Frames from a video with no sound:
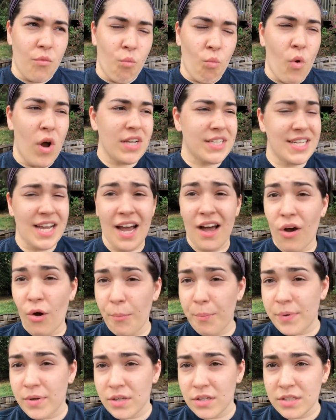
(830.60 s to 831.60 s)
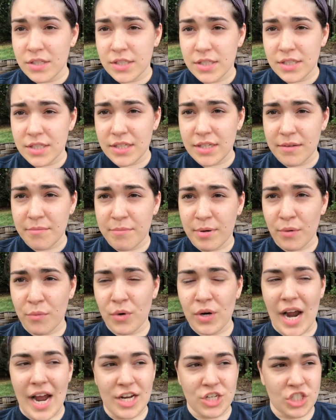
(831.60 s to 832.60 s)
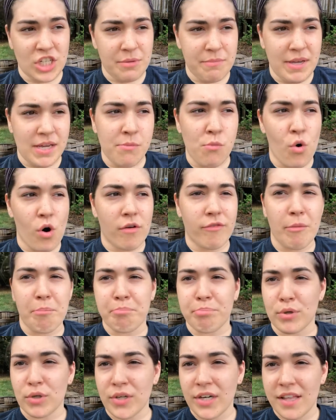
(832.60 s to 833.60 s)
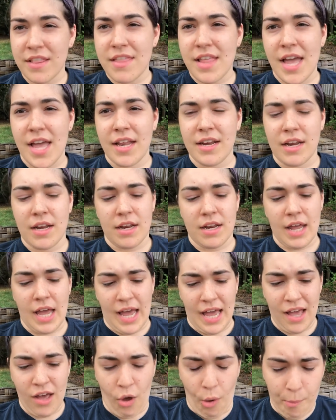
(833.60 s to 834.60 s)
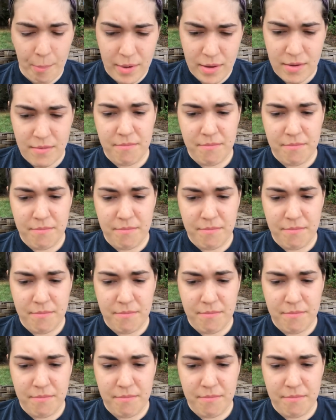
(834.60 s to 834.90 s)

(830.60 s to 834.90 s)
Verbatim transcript: want to help, but we're actually being more of a burden than a help